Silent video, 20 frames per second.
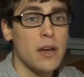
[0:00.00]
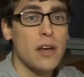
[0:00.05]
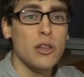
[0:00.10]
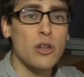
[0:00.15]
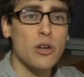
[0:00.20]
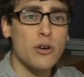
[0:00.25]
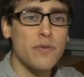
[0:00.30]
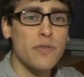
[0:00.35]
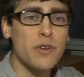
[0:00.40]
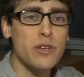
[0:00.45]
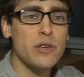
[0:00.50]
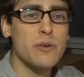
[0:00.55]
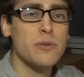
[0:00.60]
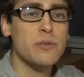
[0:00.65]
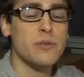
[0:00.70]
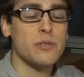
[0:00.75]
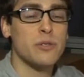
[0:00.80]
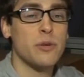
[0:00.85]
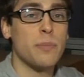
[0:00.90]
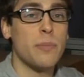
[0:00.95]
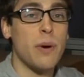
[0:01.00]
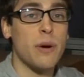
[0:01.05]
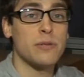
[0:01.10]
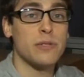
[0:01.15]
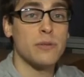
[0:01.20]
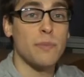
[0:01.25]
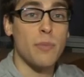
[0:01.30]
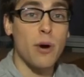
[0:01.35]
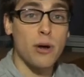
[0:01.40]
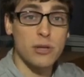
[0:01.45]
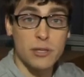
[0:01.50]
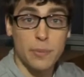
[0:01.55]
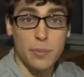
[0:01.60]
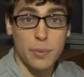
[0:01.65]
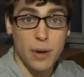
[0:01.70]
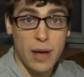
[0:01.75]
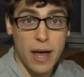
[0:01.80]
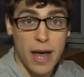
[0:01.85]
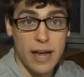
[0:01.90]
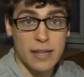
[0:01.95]
Look for users who post
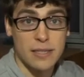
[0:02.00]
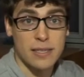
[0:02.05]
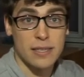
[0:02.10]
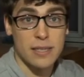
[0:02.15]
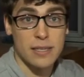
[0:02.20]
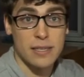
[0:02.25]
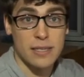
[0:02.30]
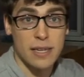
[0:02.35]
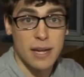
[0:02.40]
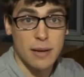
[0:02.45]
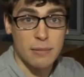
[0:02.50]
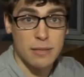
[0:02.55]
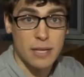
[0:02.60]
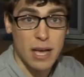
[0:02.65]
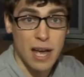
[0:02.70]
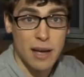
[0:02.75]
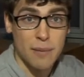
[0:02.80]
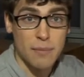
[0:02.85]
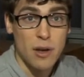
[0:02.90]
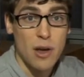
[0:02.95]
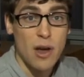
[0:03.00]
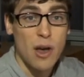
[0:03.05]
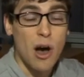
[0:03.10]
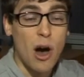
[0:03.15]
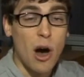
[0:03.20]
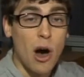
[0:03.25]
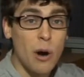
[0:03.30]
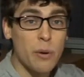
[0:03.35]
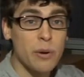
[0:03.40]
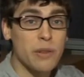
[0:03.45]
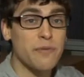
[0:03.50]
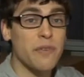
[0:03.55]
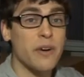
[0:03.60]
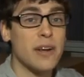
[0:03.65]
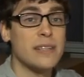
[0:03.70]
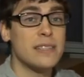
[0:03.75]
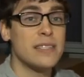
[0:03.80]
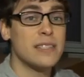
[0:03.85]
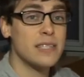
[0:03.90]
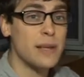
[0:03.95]
multiple ads at the same time, all with
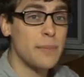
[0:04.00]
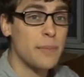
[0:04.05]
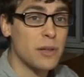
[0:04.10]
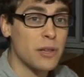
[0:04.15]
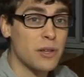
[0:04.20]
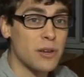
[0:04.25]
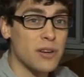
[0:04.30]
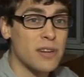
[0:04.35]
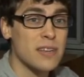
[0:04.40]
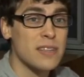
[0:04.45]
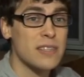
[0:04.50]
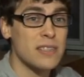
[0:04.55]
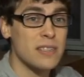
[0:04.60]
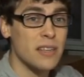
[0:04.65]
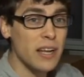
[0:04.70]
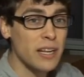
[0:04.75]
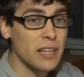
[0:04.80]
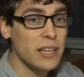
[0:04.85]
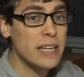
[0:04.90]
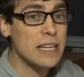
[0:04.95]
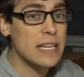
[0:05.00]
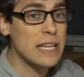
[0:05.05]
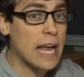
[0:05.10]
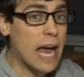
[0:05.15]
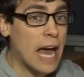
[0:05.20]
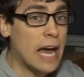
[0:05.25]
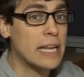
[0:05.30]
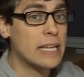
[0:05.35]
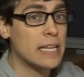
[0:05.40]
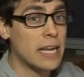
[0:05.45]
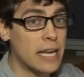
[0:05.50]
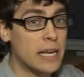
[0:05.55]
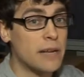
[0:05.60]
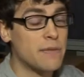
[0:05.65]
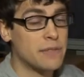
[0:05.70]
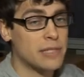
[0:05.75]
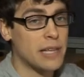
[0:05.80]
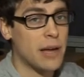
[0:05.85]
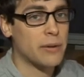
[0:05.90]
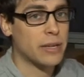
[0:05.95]
very similar, slightly
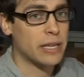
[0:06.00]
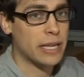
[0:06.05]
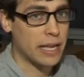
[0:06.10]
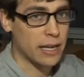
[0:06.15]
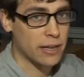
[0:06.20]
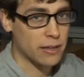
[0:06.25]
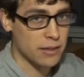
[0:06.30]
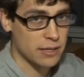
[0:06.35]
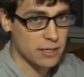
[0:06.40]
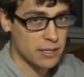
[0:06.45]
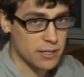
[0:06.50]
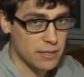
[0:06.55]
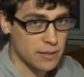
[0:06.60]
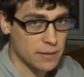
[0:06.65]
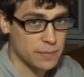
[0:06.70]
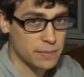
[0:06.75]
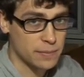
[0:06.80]
non-native sounding English.